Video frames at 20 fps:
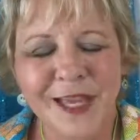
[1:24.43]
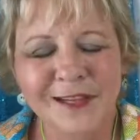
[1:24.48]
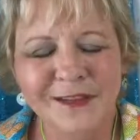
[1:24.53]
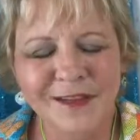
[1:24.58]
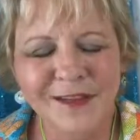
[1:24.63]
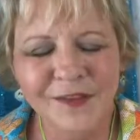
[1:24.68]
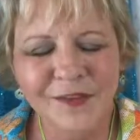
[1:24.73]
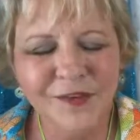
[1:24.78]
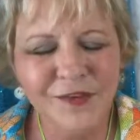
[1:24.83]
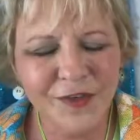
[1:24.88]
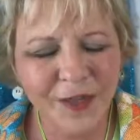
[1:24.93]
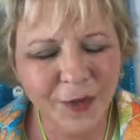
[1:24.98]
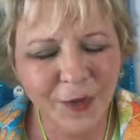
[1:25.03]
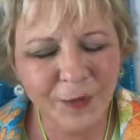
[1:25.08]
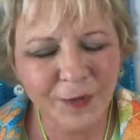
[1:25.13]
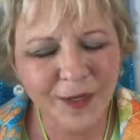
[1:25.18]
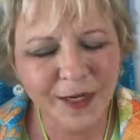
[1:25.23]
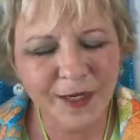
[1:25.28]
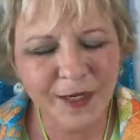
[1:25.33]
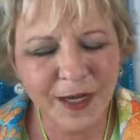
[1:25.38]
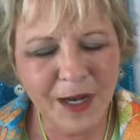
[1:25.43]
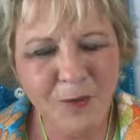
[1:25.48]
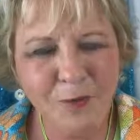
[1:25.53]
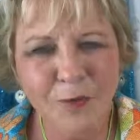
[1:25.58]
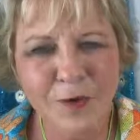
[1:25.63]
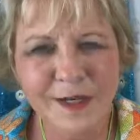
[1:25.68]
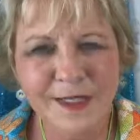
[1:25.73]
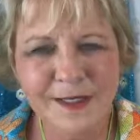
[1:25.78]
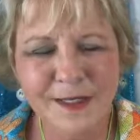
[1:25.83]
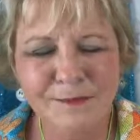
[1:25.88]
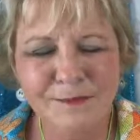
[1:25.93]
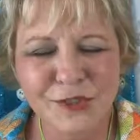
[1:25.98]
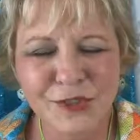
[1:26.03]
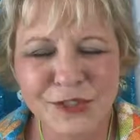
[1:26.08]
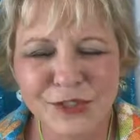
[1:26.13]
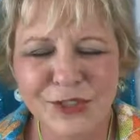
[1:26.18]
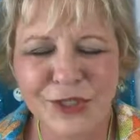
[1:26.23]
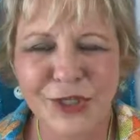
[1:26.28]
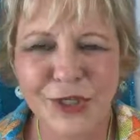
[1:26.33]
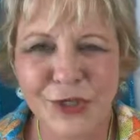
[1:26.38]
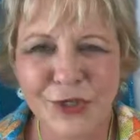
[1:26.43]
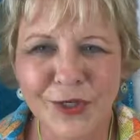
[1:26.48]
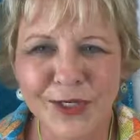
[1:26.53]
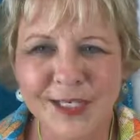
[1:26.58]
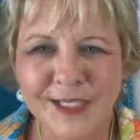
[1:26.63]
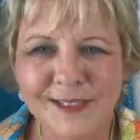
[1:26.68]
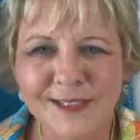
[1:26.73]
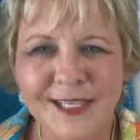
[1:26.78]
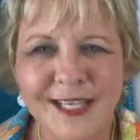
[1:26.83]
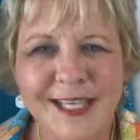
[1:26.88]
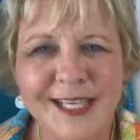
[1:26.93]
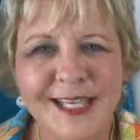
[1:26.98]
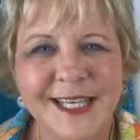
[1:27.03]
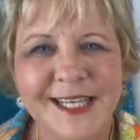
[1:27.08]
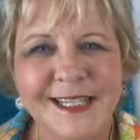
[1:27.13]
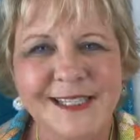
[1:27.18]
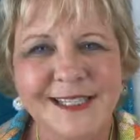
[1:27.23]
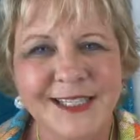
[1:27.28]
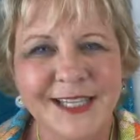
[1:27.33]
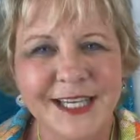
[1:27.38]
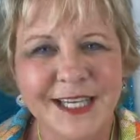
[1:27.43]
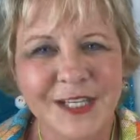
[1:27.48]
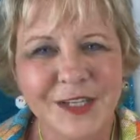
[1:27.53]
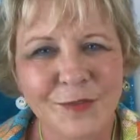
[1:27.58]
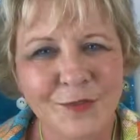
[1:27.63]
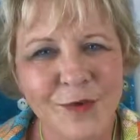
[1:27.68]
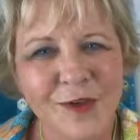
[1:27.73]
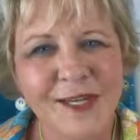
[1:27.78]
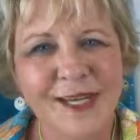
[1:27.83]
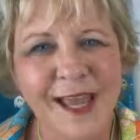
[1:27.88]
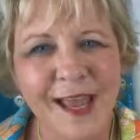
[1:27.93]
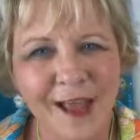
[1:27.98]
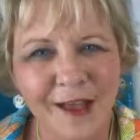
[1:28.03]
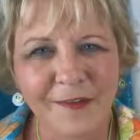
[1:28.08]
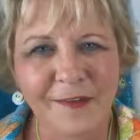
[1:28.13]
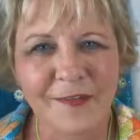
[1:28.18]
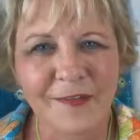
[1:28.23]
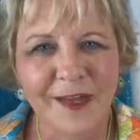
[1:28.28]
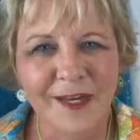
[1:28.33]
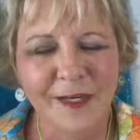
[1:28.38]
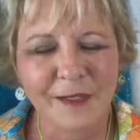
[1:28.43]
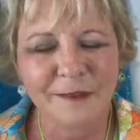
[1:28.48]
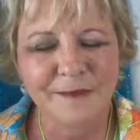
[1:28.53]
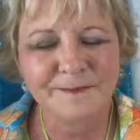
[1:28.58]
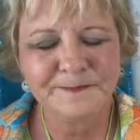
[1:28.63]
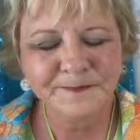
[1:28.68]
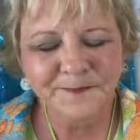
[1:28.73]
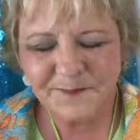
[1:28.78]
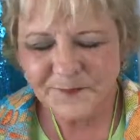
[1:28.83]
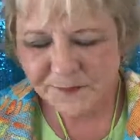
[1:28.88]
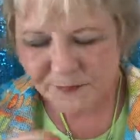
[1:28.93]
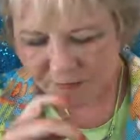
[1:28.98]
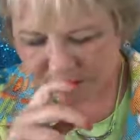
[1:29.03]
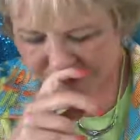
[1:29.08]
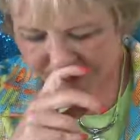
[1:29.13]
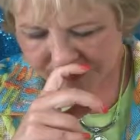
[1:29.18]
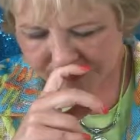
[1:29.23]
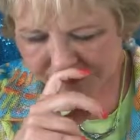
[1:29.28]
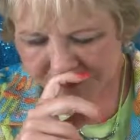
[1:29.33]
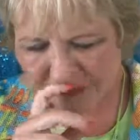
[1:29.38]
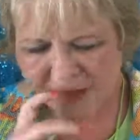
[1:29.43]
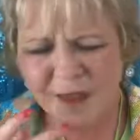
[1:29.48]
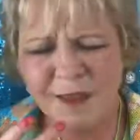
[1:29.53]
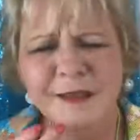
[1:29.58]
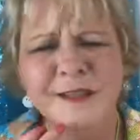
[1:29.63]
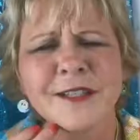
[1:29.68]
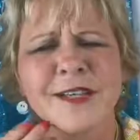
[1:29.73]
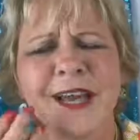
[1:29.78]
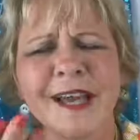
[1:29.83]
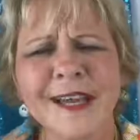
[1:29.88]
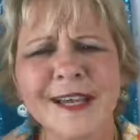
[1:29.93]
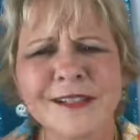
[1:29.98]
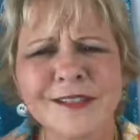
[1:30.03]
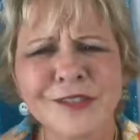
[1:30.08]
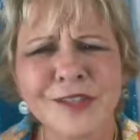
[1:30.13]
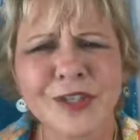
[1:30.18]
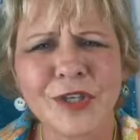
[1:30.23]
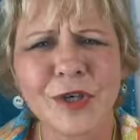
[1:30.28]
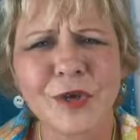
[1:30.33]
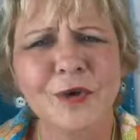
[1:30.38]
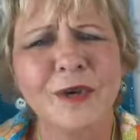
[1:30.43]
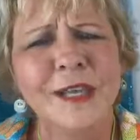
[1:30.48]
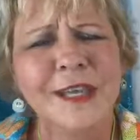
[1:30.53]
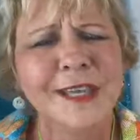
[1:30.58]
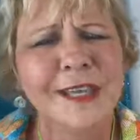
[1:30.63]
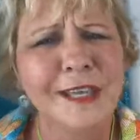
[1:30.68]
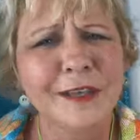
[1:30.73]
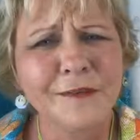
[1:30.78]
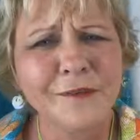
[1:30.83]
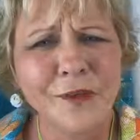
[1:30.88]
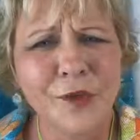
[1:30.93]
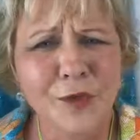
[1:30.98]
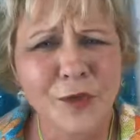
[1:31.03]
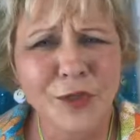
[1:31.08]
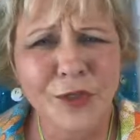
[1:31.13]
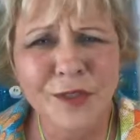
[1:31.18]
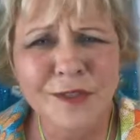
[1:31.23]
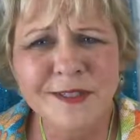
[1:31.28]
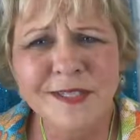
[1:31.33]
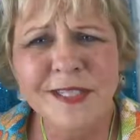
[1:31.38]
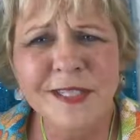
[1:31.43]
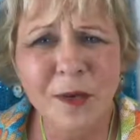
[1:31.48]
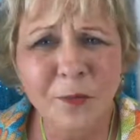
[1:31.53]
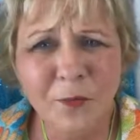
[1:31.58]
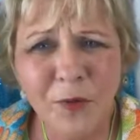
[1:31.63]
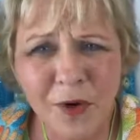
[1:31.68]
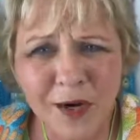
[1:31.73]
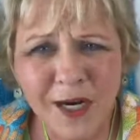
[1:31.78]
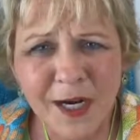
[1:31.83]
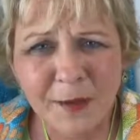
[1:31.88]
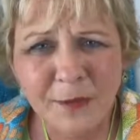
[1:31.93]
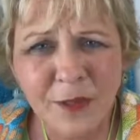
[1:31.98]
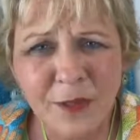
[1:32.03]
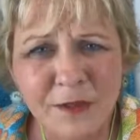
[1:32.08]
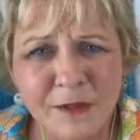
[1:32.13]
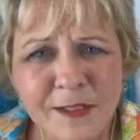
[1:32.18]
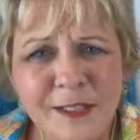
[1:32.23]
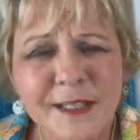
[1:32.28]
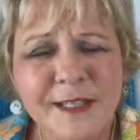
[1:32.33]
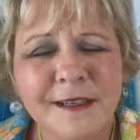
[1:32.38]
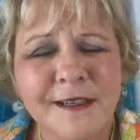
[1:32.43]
And also, I'm just curious as to anyone out there to ask you if you're using a primer.